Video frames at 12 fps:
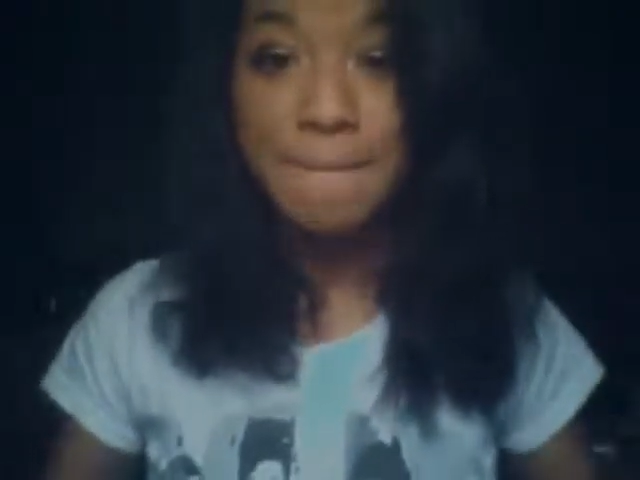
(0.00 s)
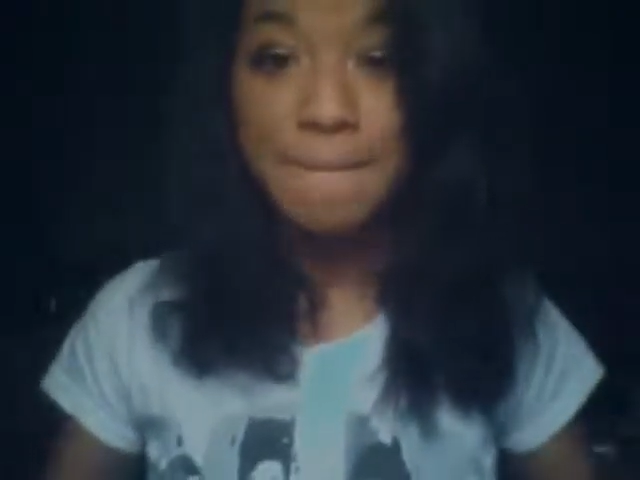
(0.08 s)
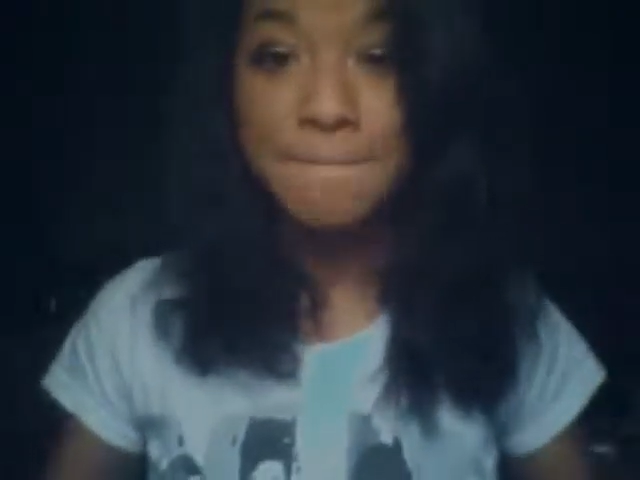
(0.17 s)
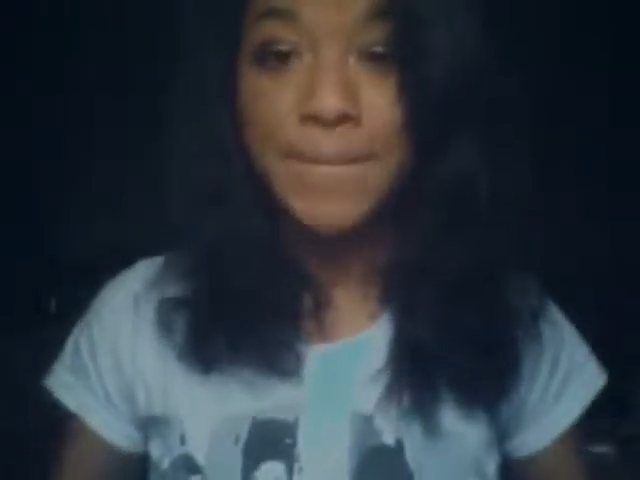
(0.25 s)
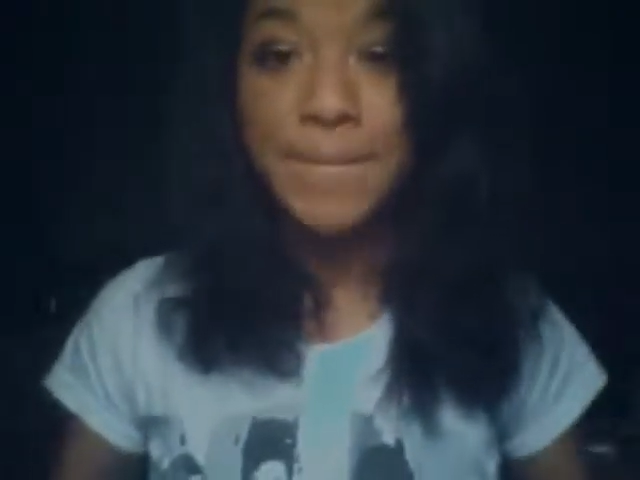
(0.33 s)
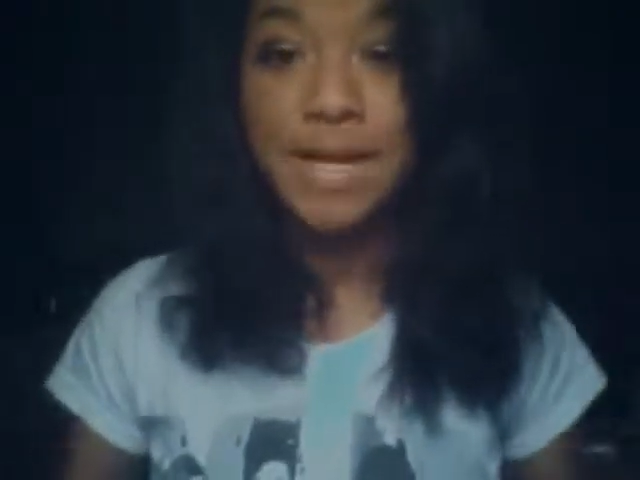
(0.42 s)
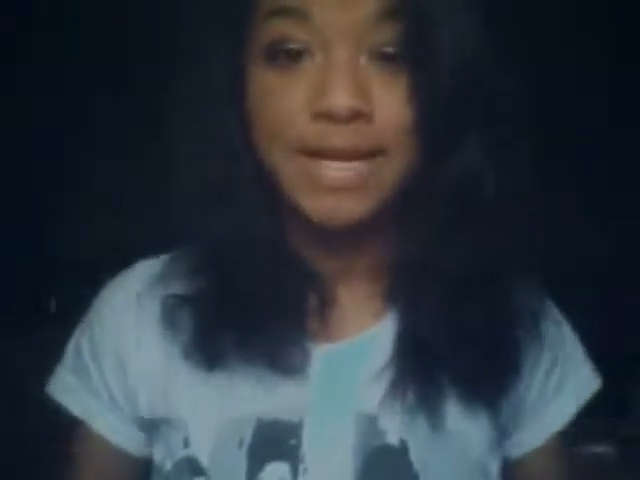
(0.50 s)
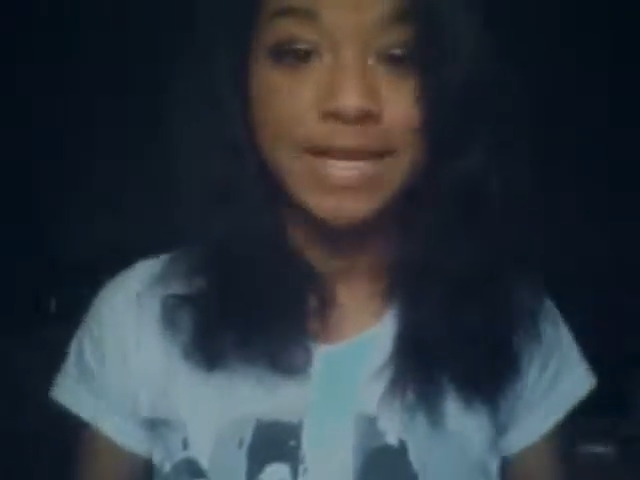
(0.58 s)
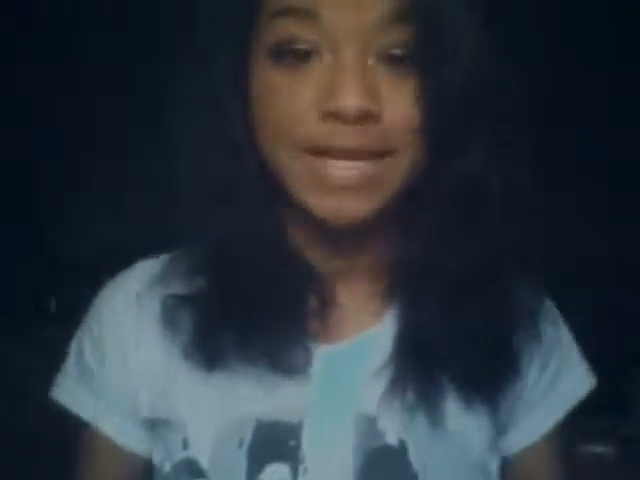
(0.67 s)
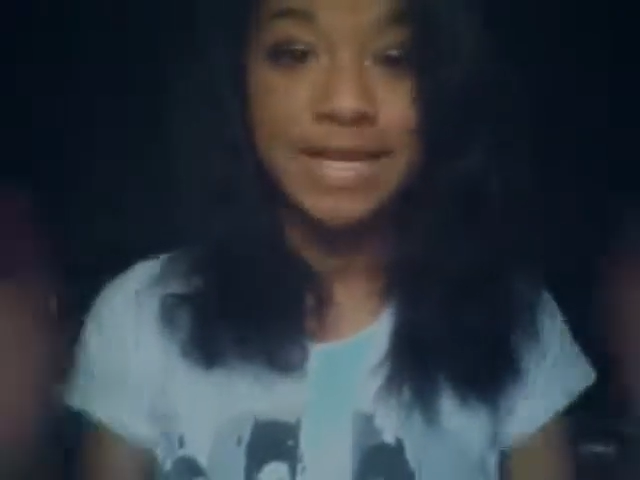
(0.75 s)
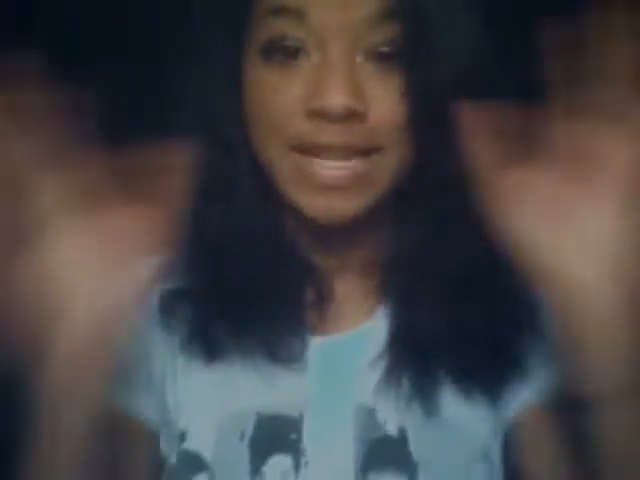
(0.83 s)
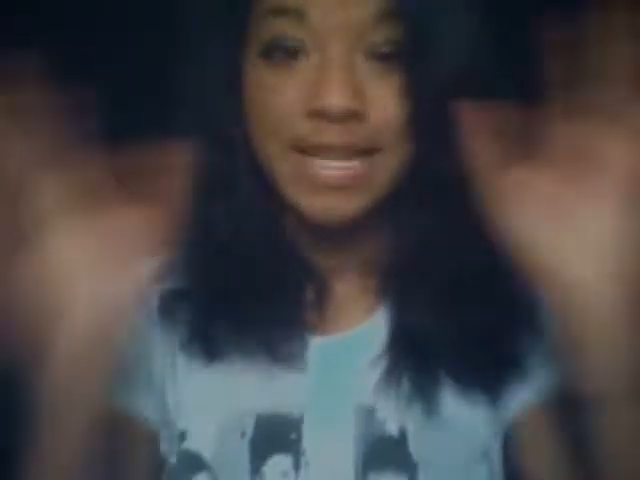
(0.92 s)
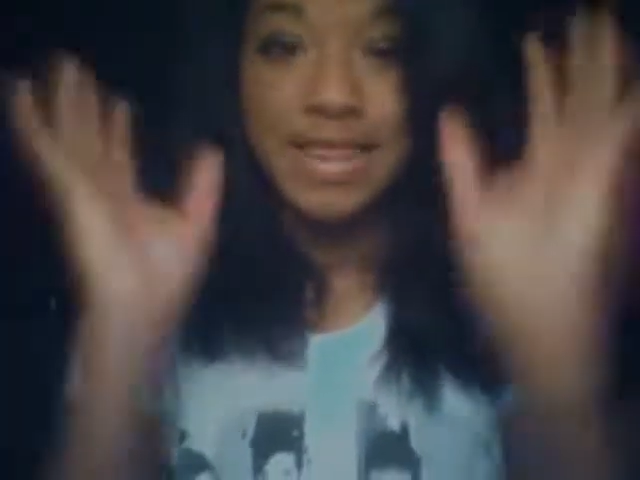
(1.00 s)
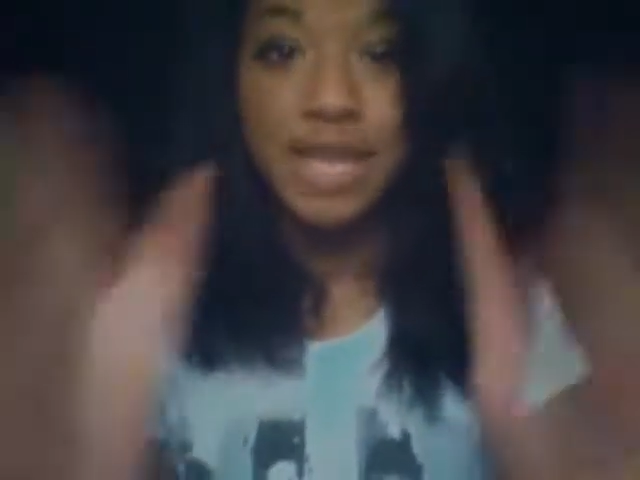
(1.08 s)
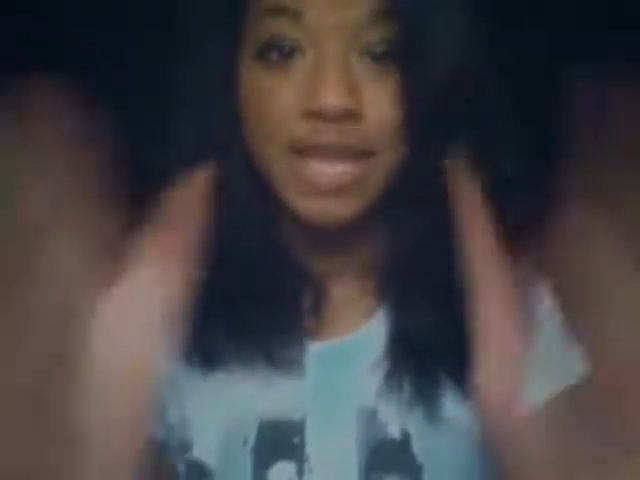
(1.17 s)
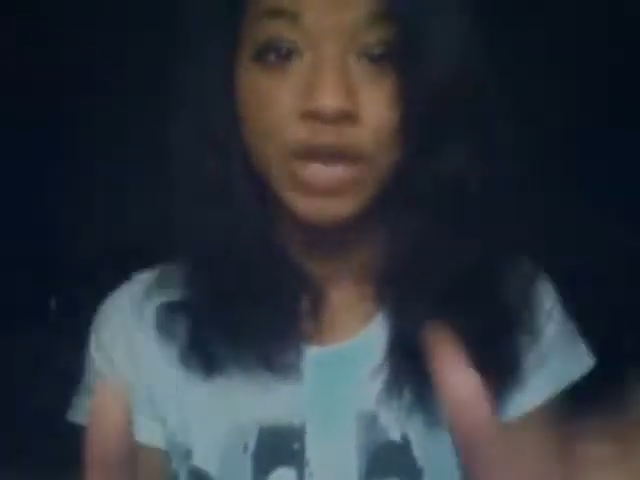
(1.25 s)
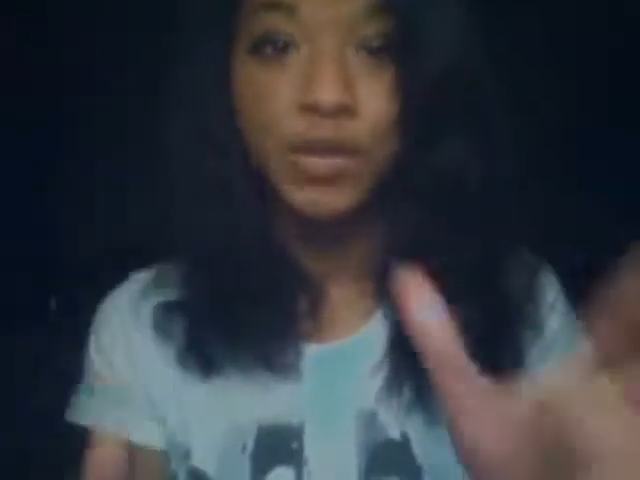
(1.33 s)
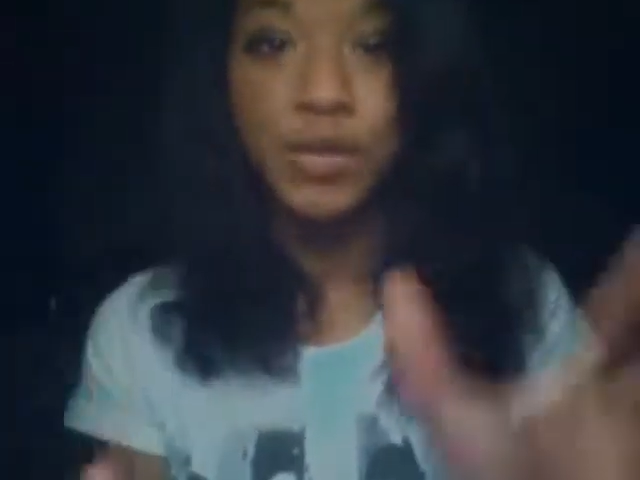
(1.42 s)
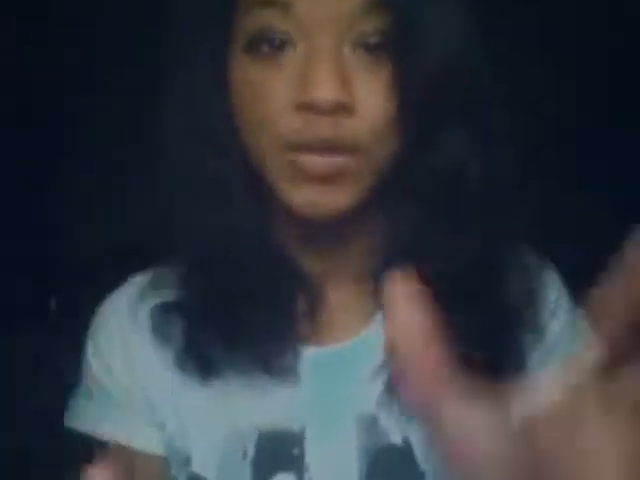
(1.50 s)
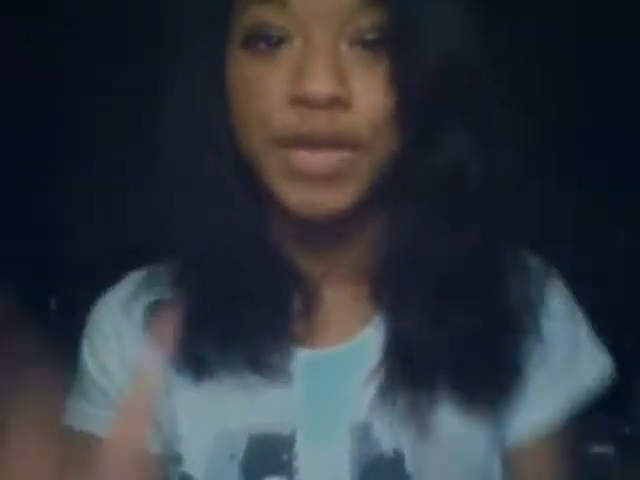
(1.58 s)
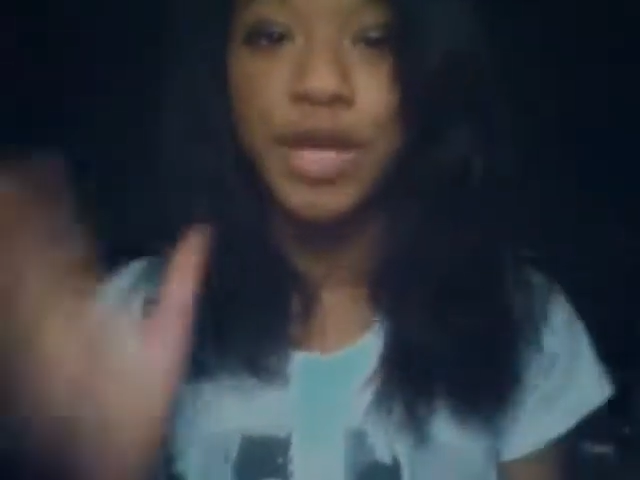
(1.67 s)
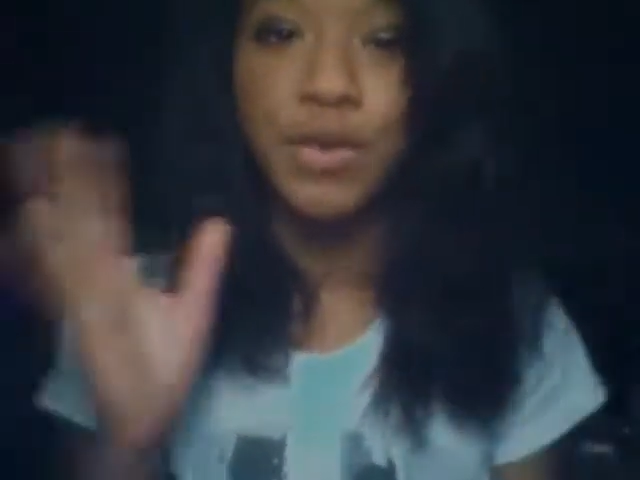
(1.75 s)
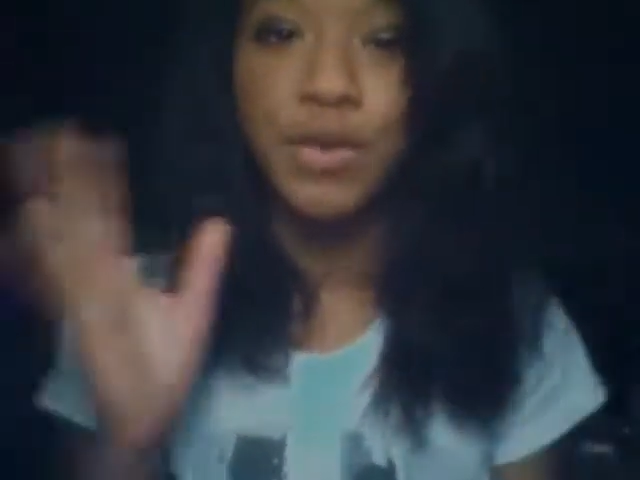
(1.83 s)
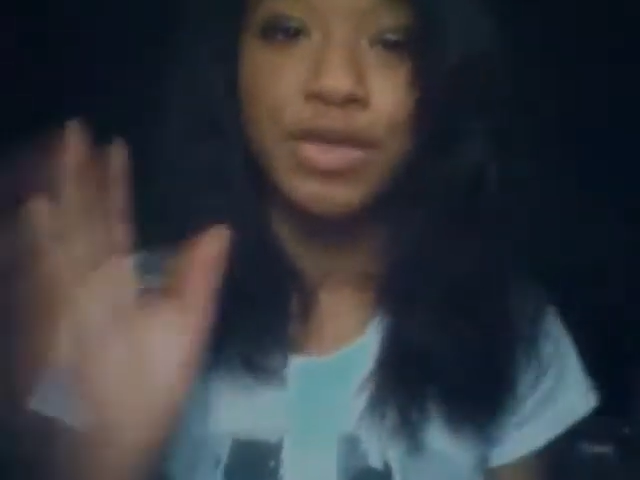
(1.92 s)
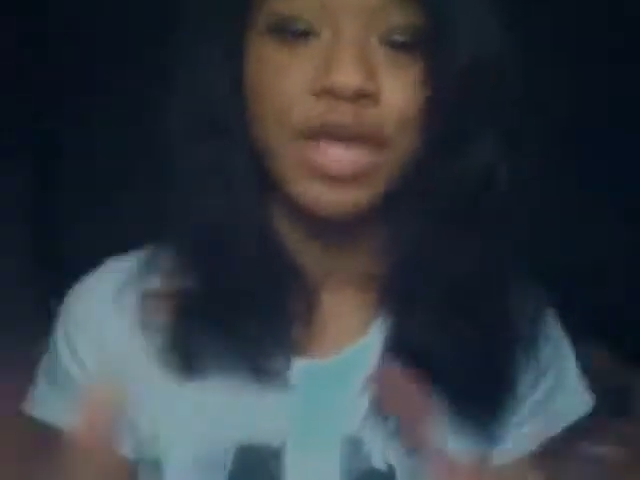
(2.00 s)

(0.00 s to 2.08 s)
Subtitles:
but thank you, thank you, thank